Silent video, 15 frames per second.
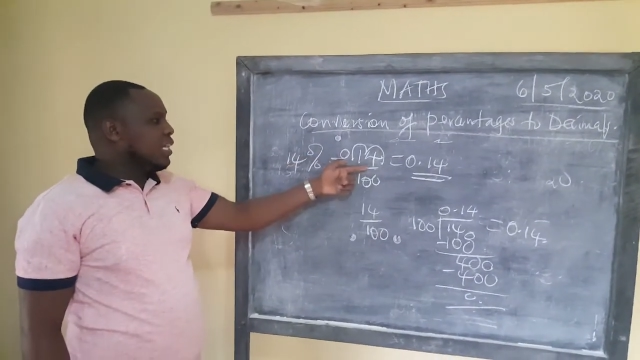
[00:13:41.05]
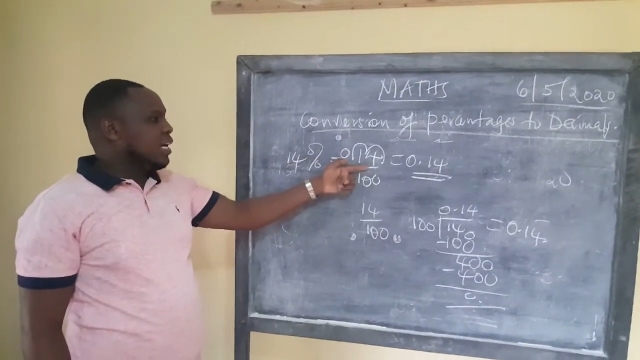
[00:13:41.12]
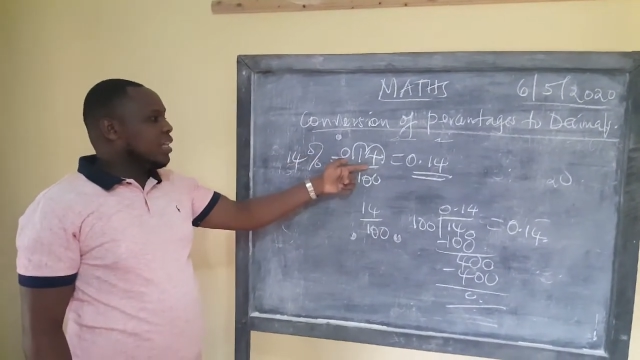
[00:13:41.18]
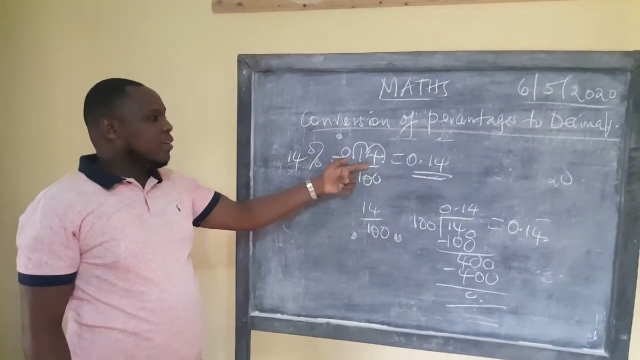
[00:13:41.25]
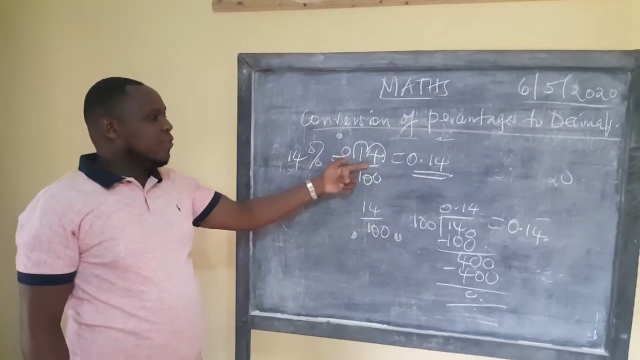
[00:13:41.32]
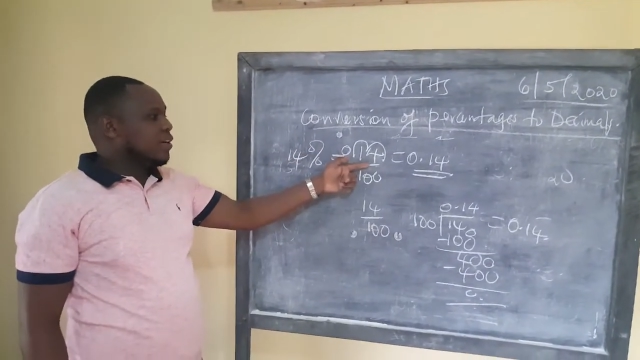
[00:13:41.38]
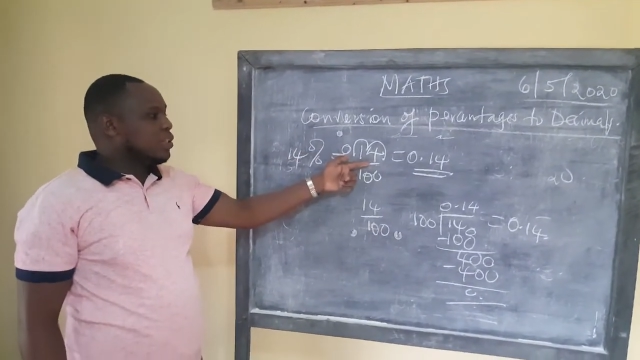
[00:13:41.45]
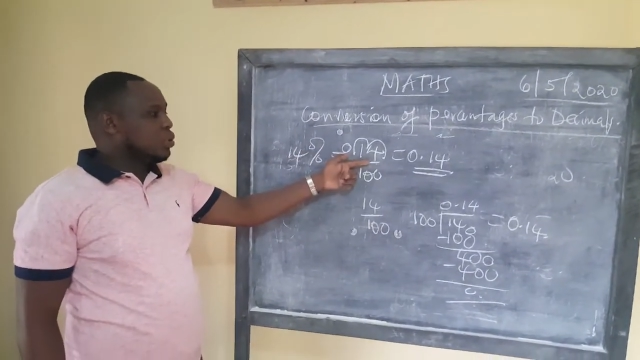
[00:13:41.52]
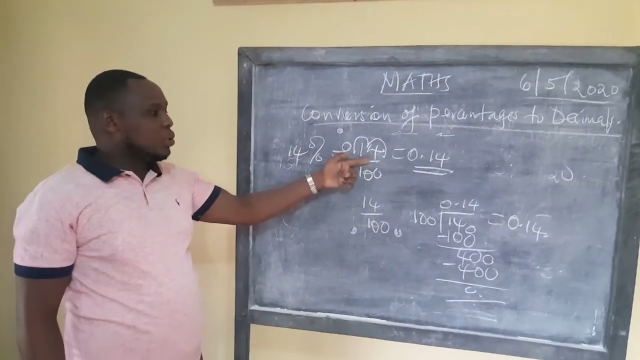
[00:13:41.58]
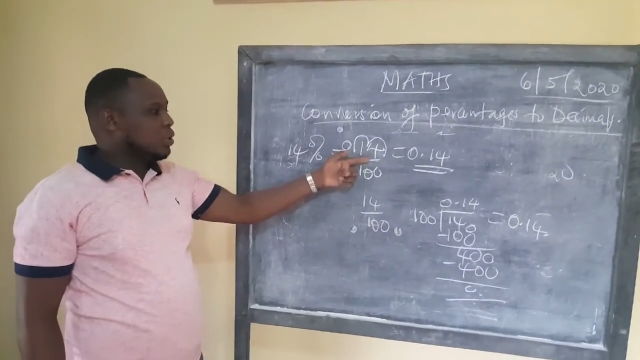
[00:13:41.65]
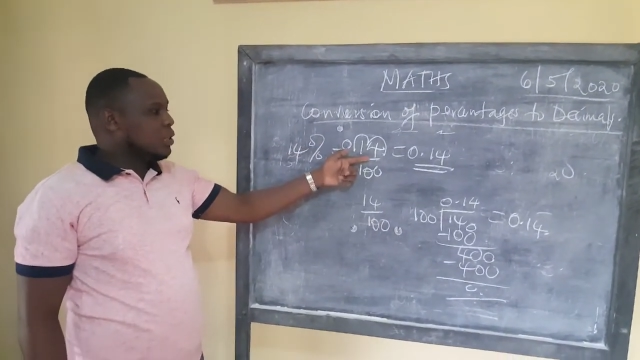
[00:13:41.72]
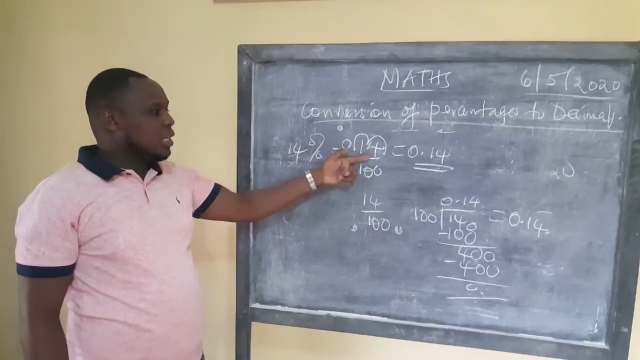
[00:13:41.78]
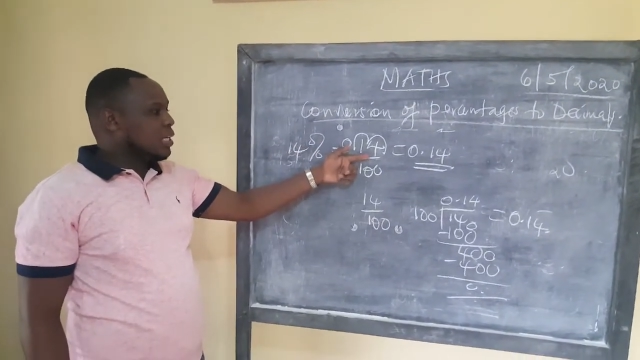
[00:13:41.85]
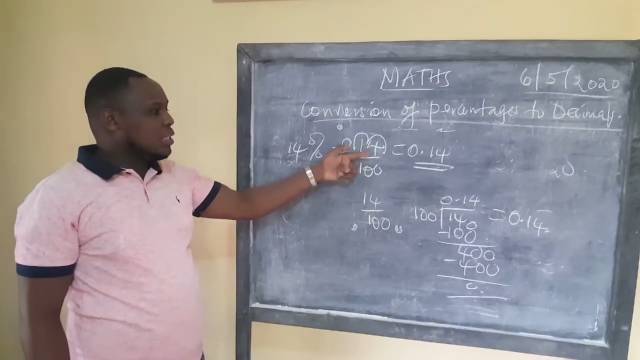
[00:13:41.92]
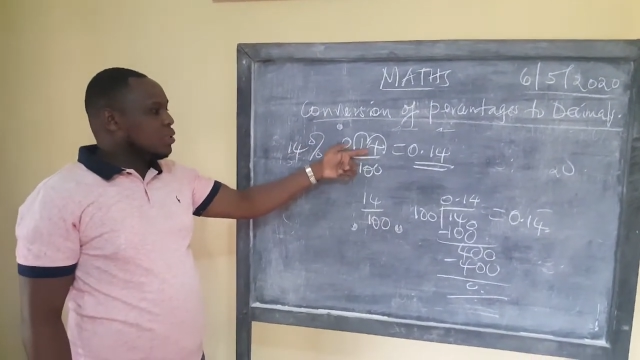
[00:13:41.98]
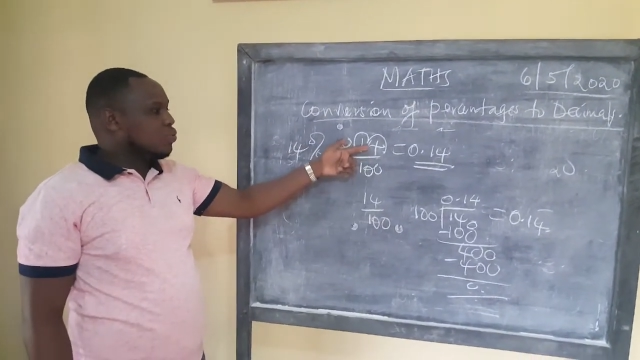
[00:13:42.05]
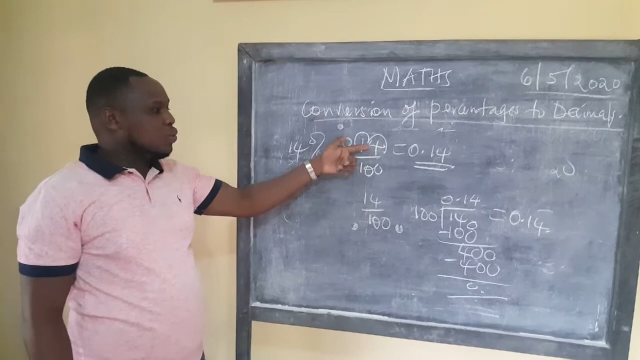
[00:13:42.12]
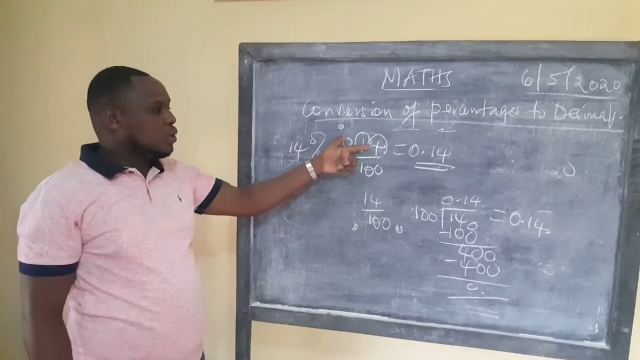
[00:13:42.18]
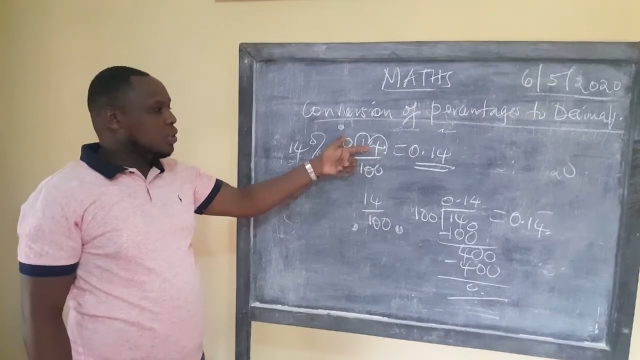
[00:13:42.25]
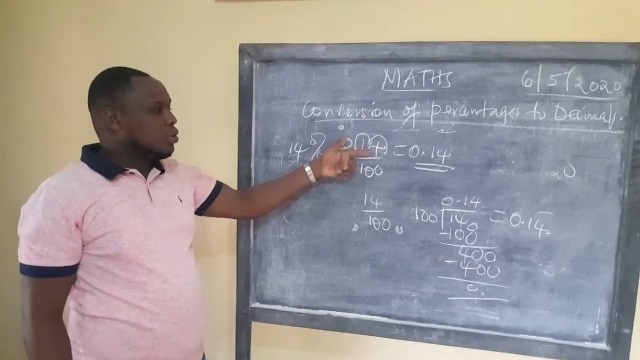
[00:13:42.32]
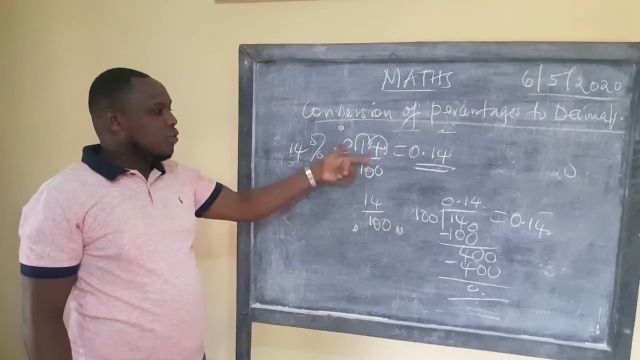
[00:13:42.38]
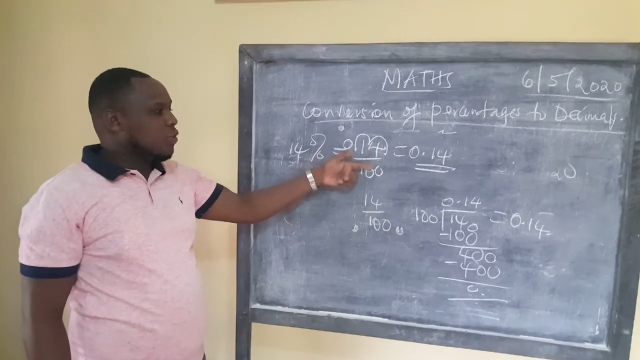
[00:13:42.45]
other fashion, that is
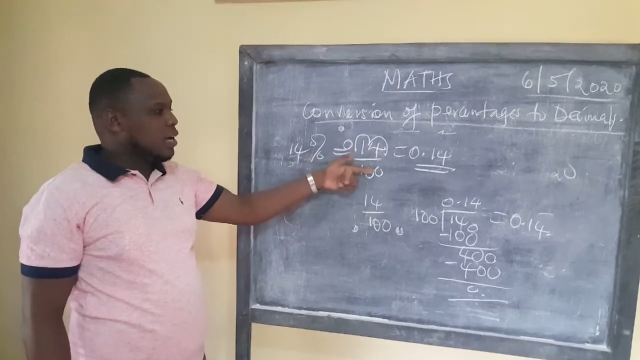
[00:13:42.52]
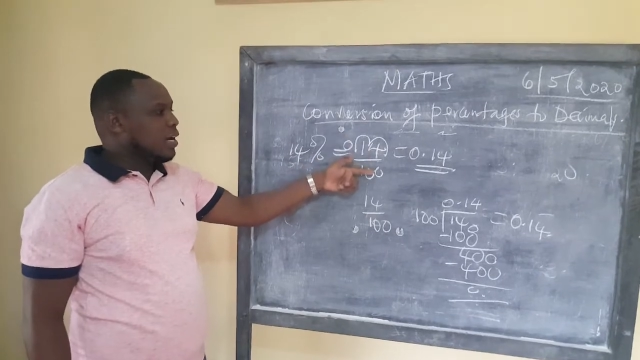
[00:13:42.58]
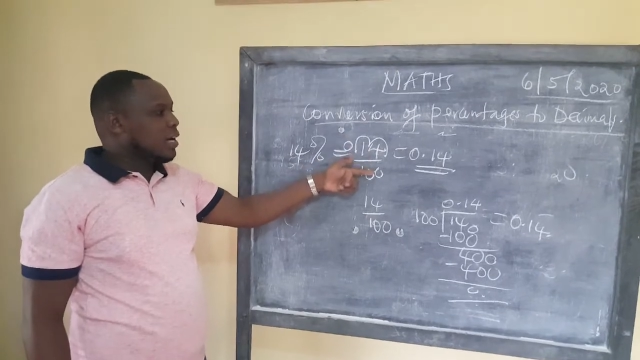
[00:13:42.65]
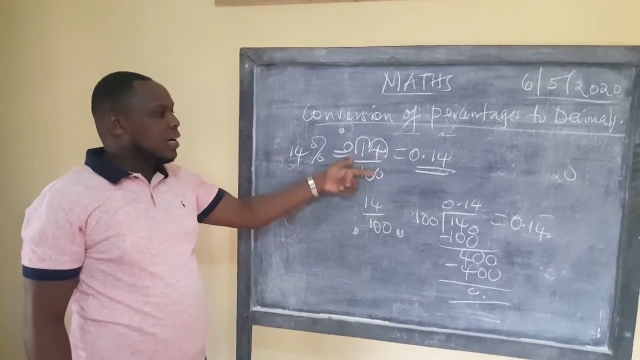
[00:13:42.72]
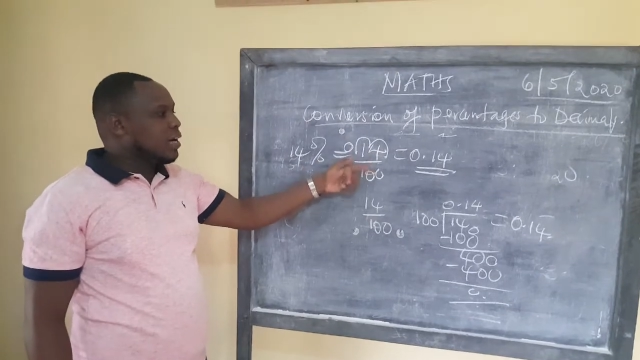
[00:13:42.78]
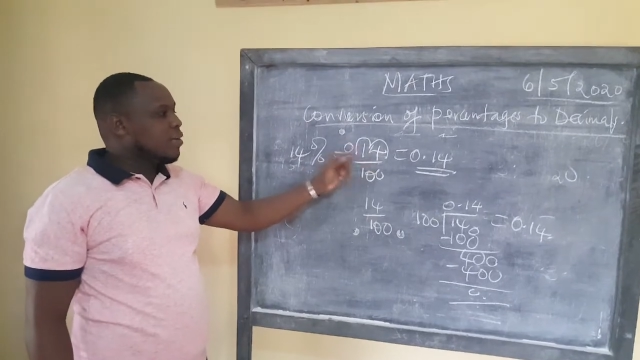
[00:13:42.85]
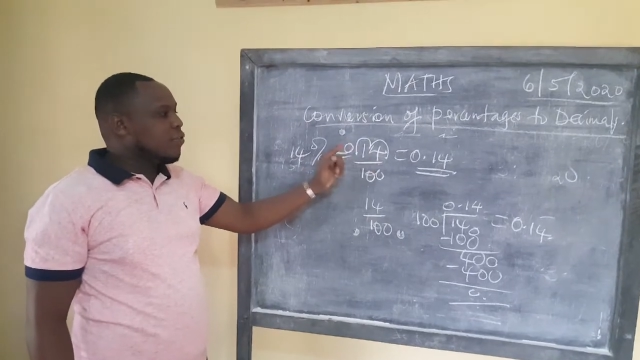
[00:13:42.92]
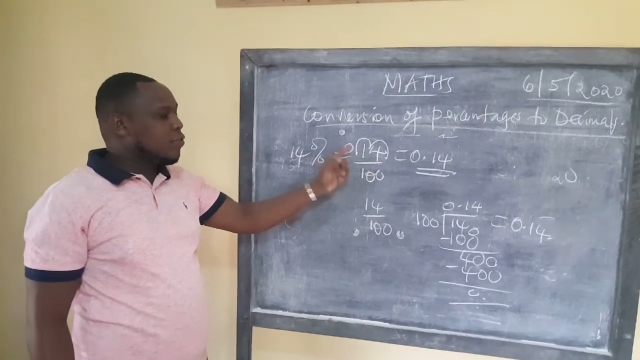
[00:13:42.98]
14 over 100.